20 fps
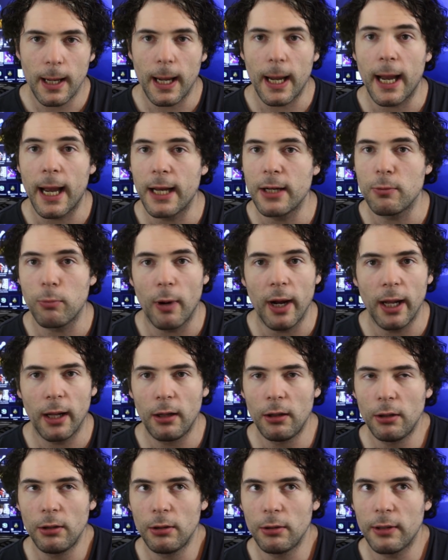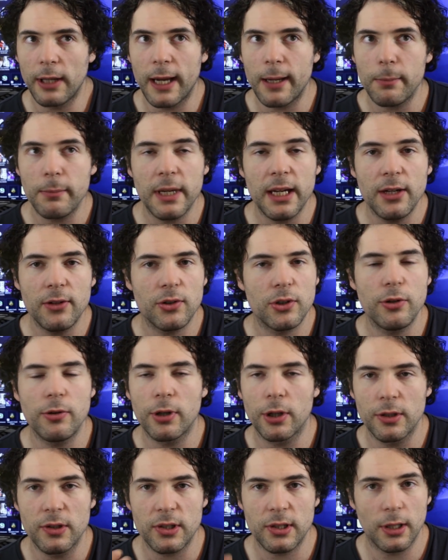and well, that means you
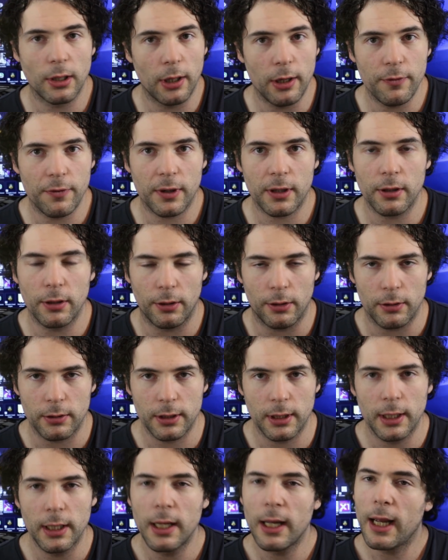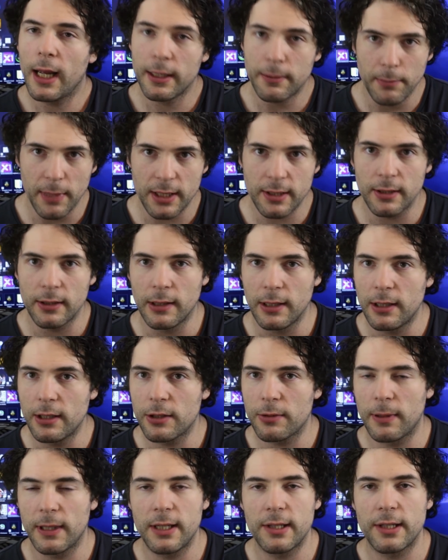can still overclock. Admittedly, the
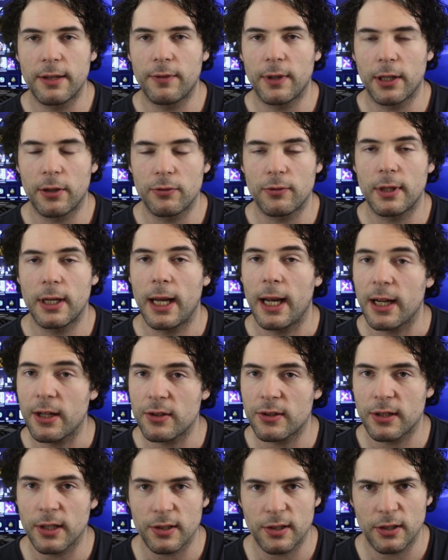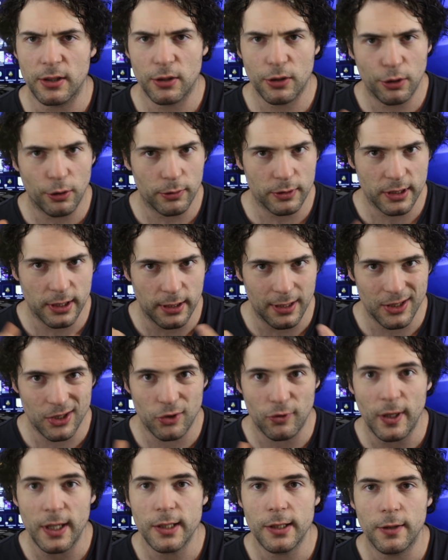twenty-seven hundred X doesn't clock to the
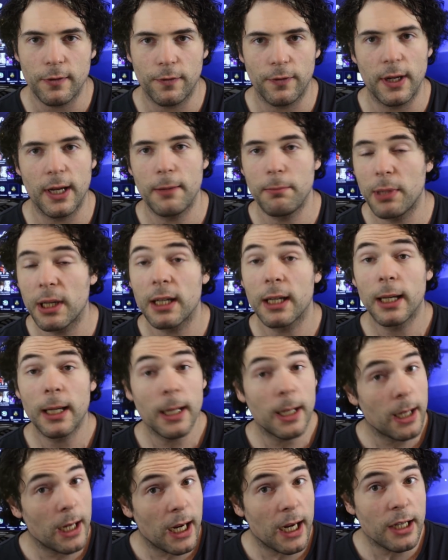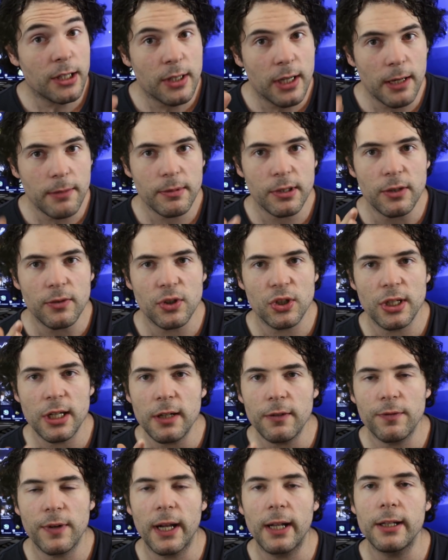stratosphere, but in terms of
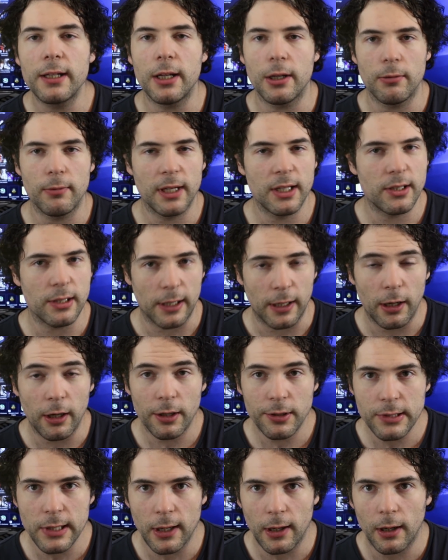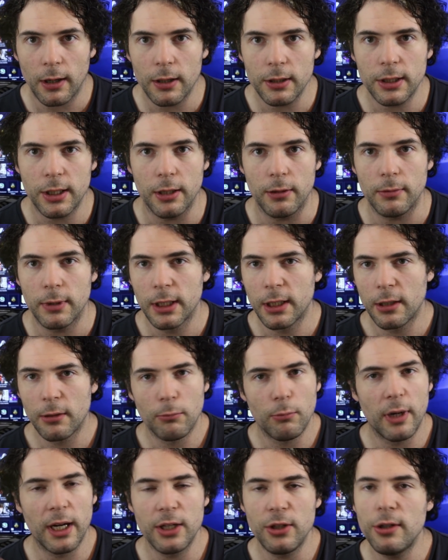sheer value, it's hard to argue
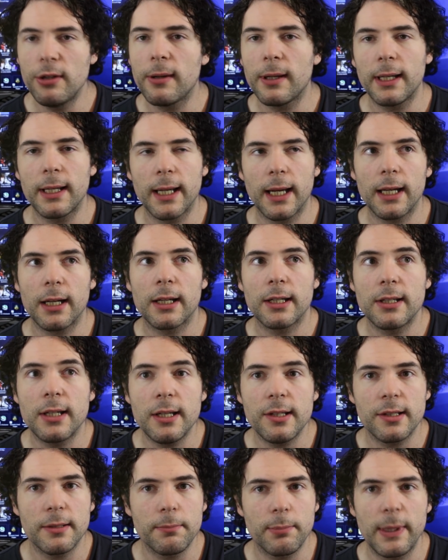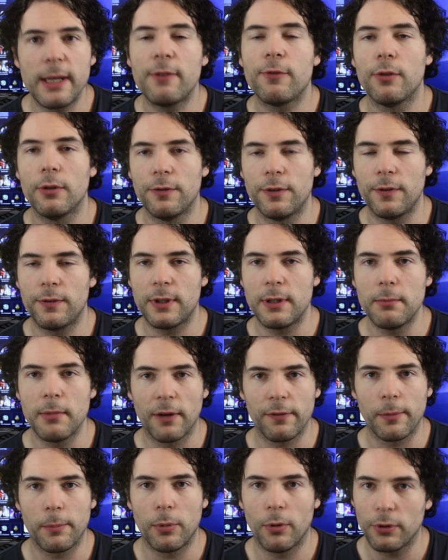when you can get a decent B four fifty
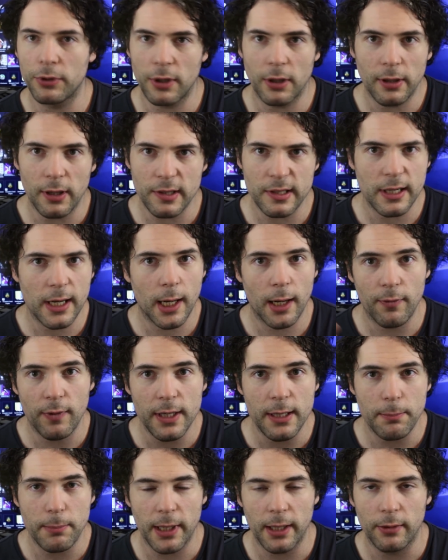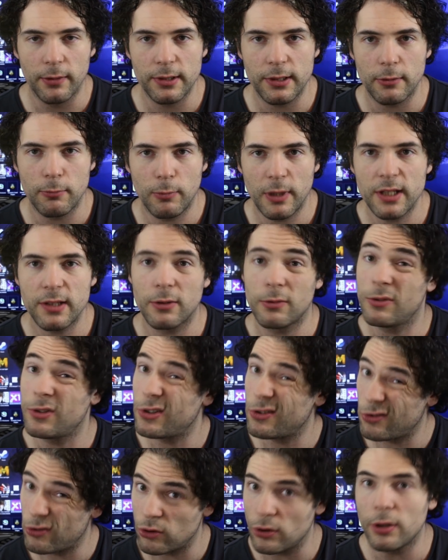motherboard that doesn't have any bells and
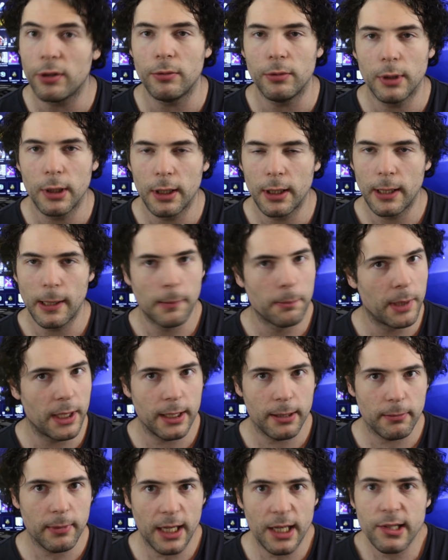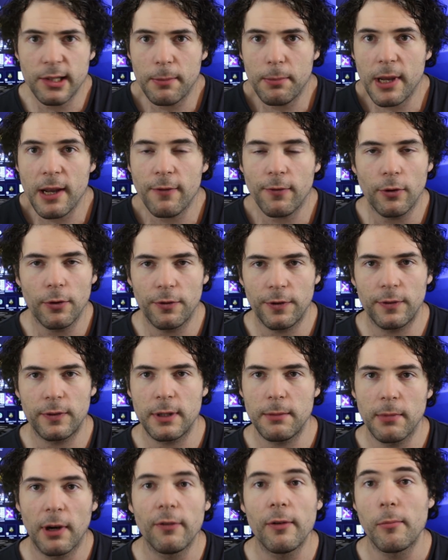whistles, true, but it is a B four
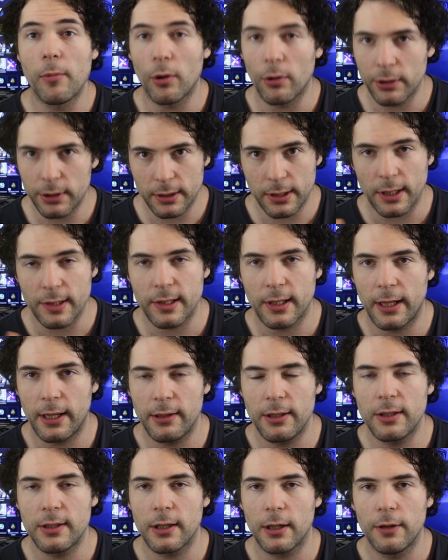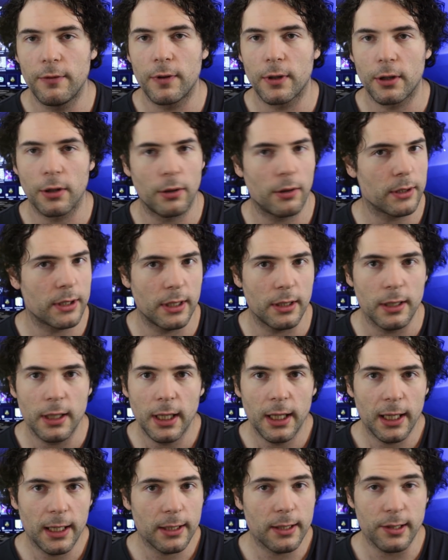fifty motherboard, does allow you to overclock and
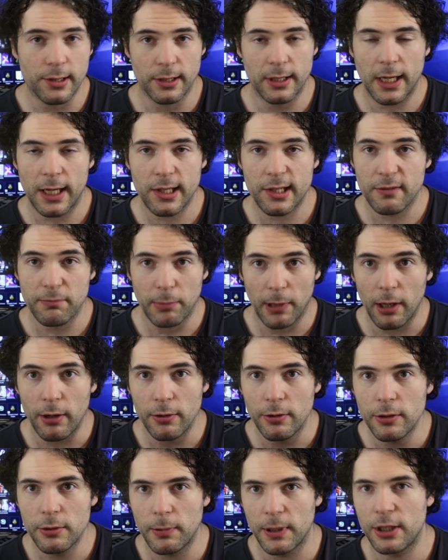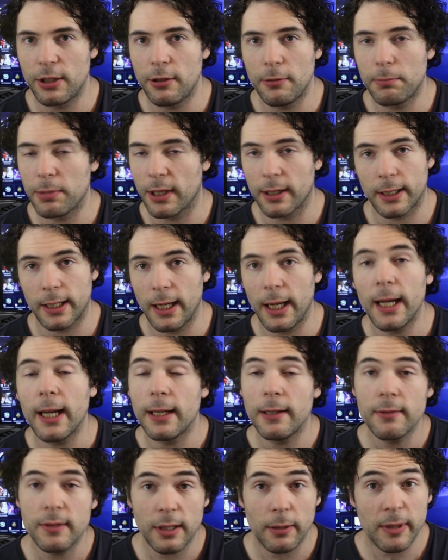doesn't explode when you plug it
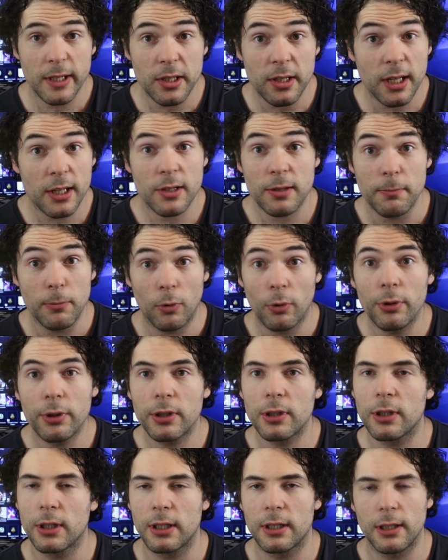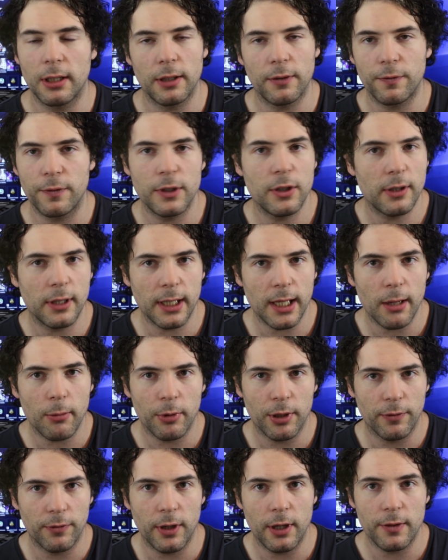in, so it's it's more than good enough, and you can get
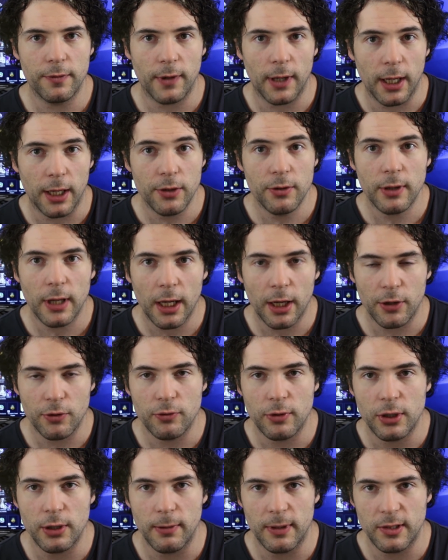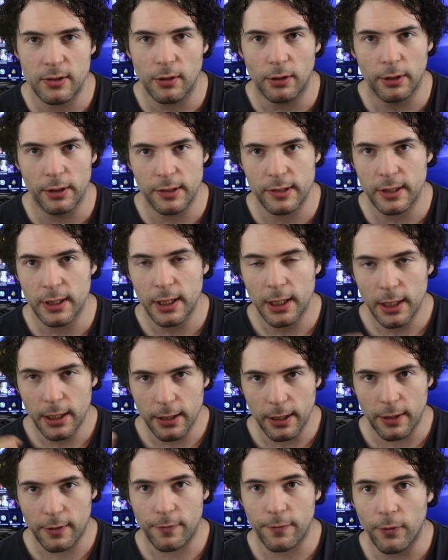one of those for under one hundred US dollars.
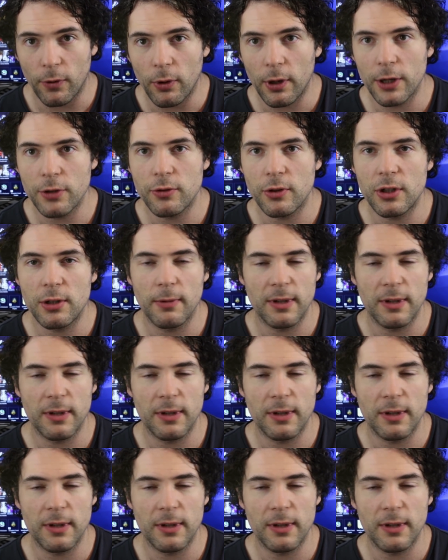That's four hundred